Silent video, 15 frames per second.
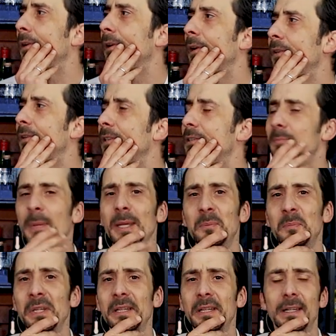And this
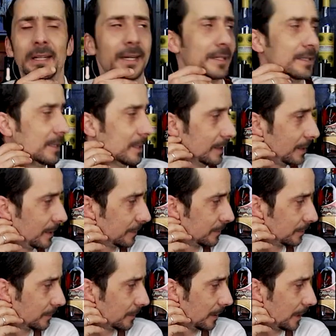made me realizing that
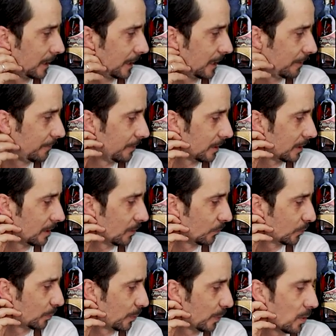I have
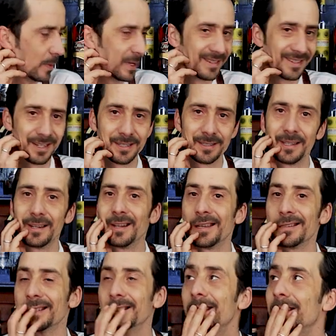around probably 60
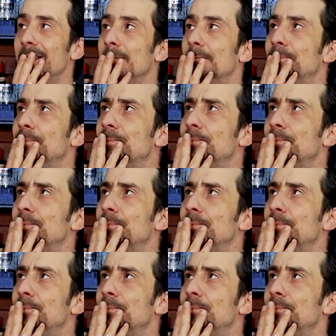glasses